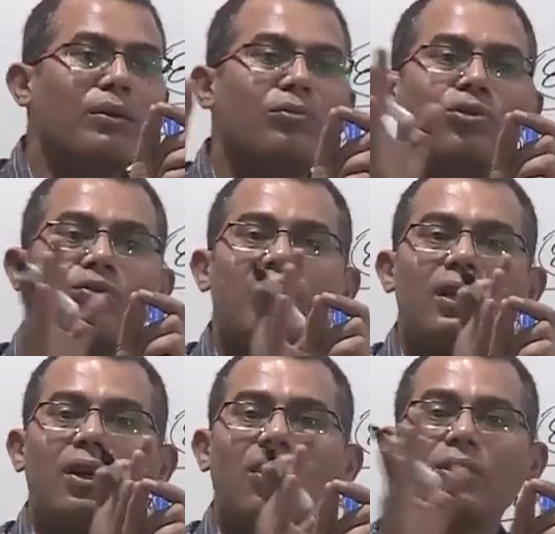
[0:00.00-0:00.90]
moving
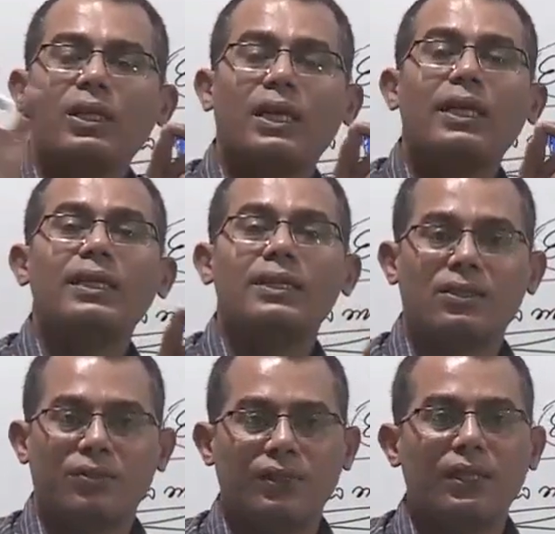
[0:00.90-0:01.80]
along the
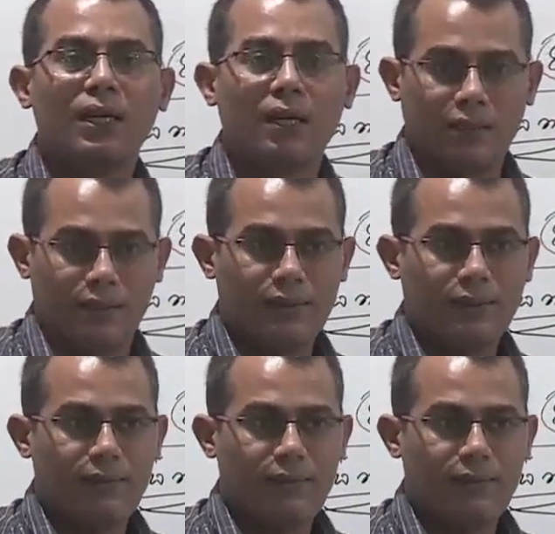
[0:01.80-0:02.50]
radius of the earth.